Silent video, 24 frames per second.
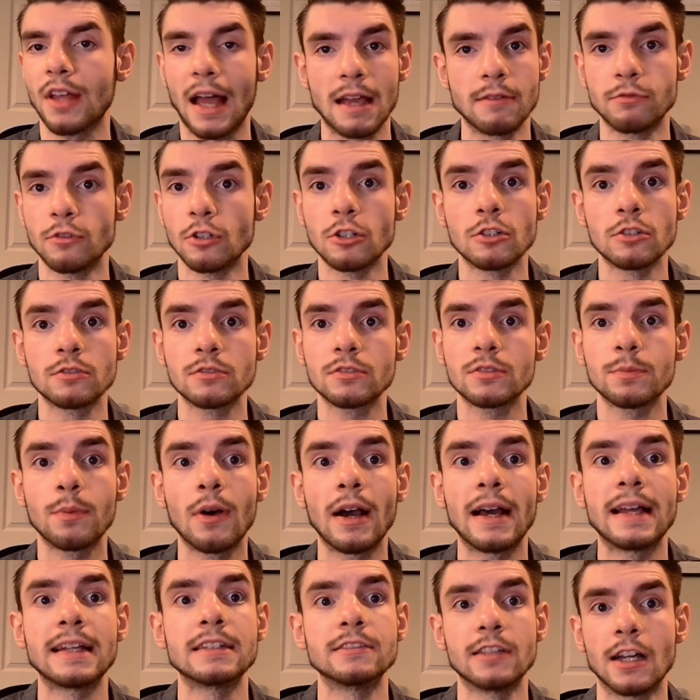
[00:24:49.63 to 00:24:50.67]
I've learned
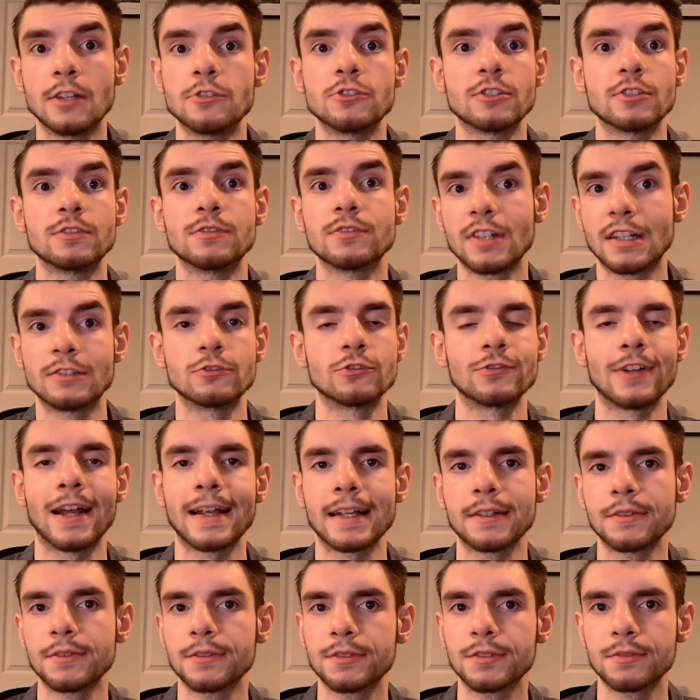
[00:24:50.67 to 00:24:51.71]
playing Dungeons &
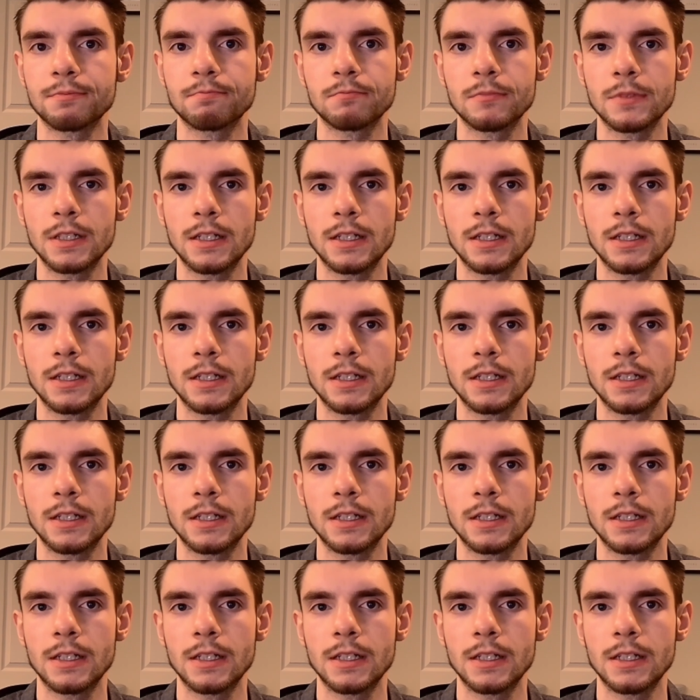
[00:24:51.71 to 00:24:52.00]
Dragons.